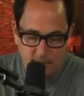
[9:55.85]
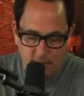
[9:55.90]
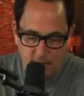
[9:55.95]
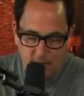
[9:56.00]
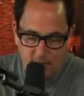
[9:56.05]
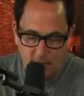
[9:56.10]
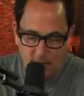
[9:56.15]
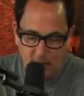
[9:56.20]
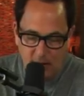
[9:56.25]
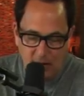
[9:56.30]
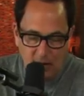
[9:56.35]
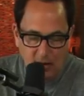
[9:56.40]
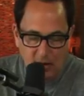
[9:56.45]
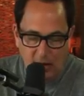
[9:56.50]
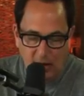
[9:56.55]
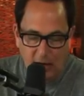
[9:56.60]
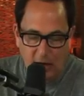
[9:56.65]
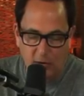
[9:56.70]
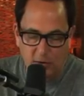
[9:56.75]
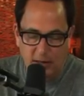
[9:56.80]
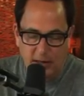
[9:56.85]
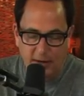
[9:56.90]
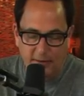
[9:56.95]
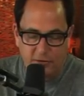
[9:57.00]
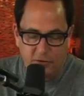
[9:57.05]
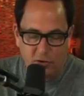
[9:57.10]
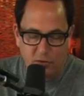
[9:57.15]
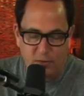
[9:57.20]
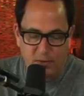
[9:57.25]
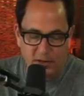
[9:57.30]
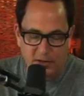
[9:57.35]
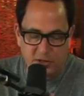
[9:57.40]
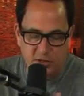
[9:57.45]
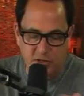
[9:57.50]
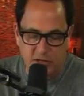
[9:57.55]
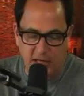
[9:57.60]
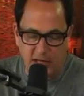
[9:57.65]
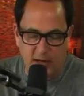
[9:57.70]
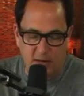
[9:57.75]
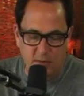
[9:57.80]
I only have two
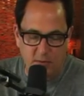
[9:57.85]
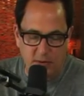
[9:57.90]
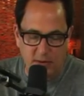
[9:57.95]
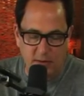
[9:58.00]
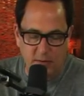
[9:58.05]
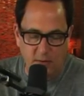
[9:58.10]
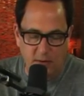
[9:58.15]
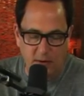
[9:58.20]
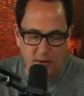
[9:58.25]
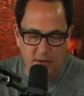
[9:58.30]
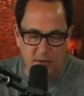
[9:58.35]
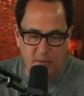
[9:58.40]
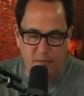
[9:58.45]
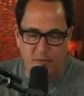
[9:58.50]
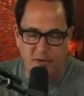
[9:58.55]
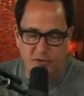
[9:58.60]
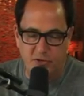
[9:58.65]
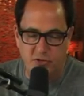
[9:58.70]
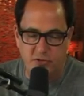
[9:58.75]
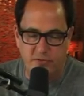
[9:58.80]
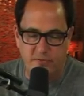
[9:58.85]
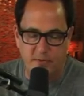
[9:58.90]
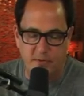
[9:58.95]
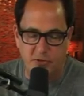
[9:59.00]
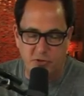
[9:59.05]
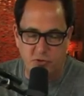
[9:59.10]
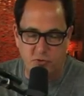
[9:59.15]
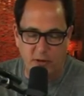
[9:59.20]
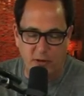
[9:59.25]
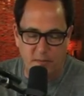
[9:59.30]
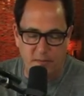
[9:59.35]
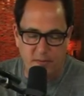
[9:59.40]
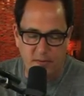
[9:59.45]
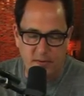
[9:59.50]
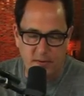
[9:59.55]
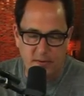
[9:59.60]
pictures. I didn't really want to do pictures from the trip.